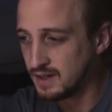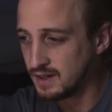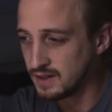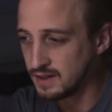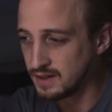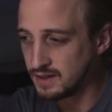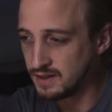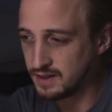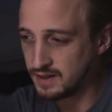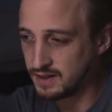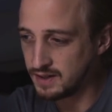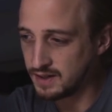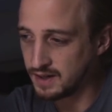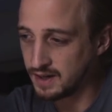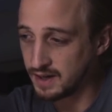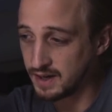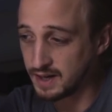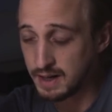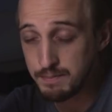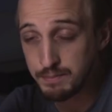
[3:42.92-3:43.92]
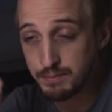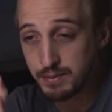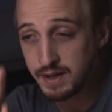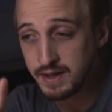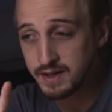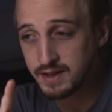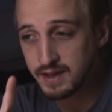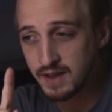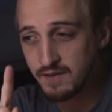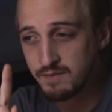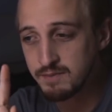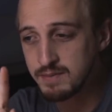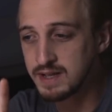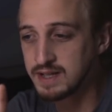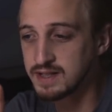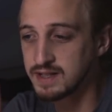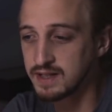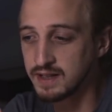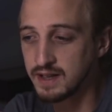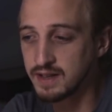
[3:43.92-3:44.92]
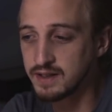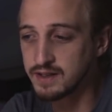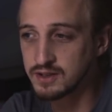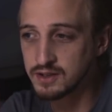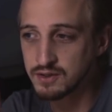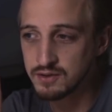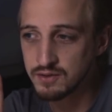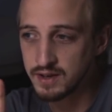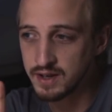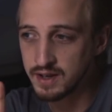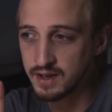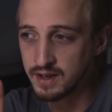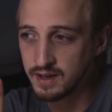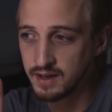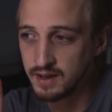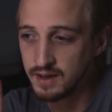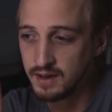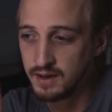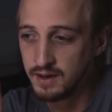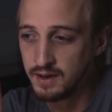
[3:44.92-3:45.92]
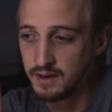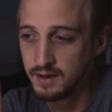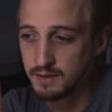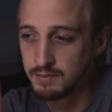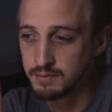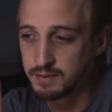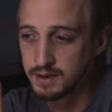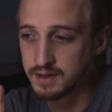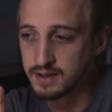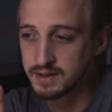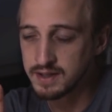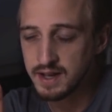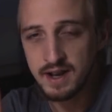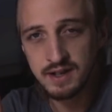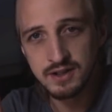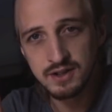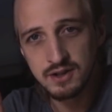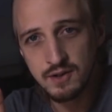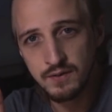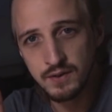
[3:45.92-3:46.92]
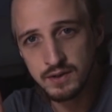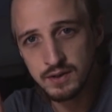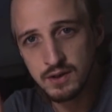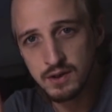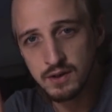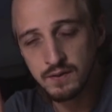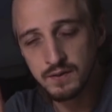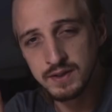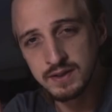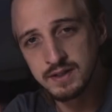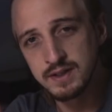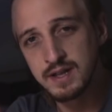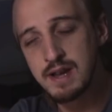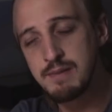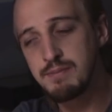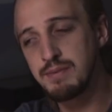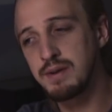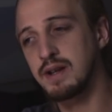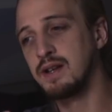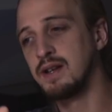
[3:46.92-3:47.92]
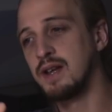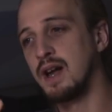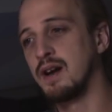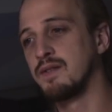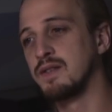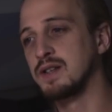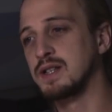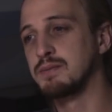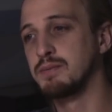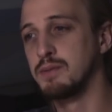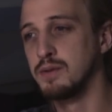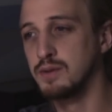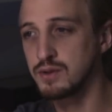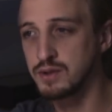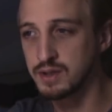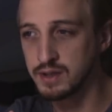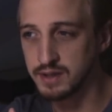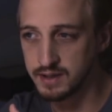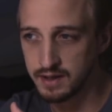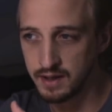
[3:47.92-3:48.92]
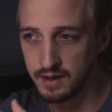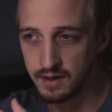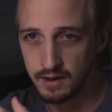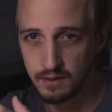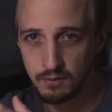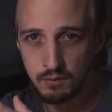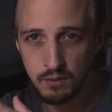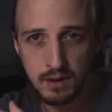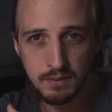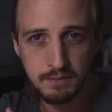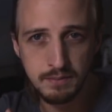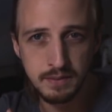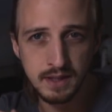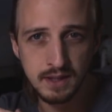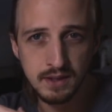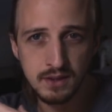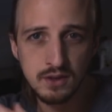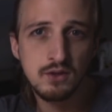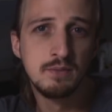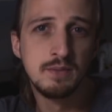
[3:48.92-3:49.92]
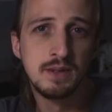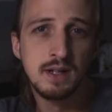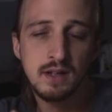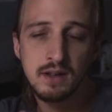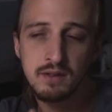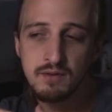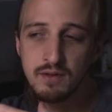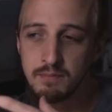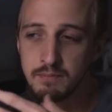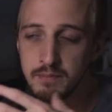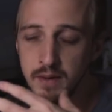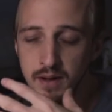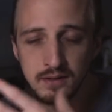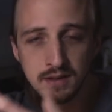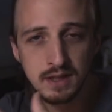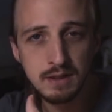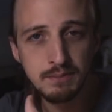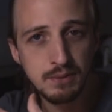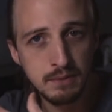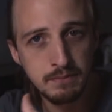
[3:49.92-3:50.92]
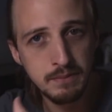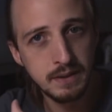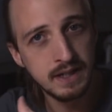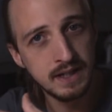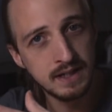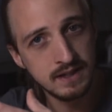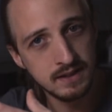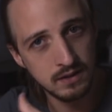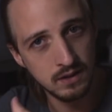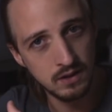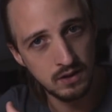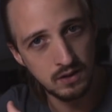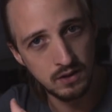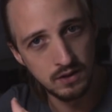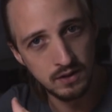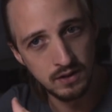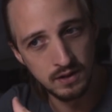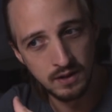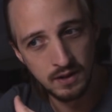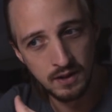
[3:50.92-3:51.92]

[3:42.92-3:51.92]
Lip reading: and I bet they've missed another trick, because astrophotographers typically have exposures that are 1 minute, 2 minute, three, multiple minutes long,